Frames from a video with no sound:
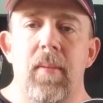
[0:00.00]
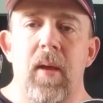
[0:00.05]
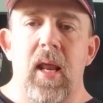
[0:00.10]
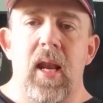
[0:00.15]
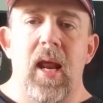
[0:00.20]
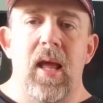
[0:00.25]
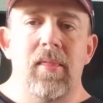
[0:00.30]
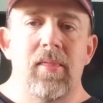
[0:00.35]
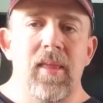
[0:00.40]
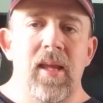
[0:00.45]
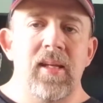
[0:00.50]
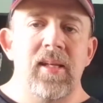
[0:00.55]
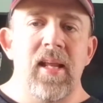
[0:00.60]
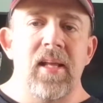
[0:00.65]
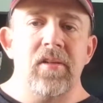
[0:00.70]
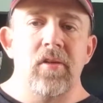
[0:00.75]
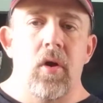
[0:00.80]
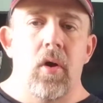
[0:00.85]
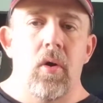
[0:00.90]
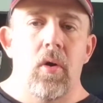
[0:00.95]
and I think
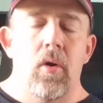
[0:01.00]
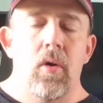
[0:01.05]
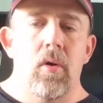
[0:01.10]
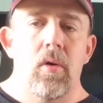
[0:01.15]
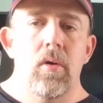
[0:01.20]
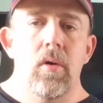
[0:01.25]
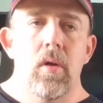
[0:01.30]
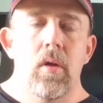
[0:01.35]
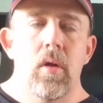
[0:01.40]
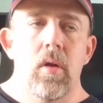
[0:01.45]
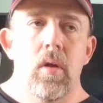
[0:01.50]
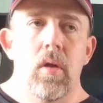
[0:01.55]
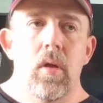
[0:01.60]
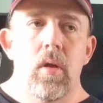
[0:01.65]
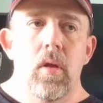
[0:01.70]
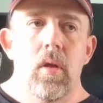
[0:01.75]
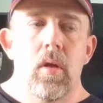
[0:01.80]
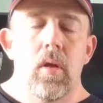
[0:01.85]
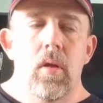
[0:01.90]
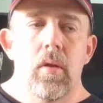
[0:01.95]
that's all
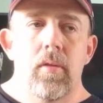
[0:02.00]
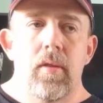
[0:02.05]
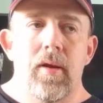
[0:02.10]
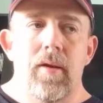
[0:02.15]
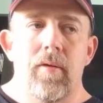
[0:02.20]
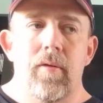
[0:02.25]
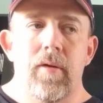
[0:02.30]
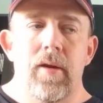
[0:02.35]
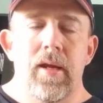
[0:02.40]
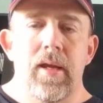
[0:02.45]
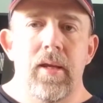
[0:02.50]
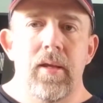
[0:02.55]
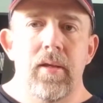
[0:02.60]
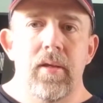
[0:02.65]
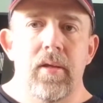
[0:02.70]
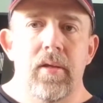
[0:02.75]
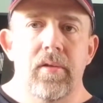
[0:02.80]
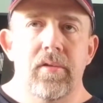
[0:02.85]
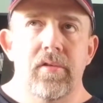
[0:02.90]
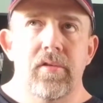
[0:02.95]
there
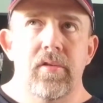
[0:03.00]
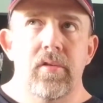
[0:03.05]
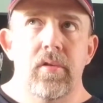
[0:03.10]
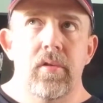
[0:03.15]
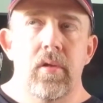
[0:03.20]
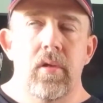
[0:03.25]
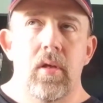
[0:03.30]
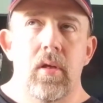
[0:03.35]
is.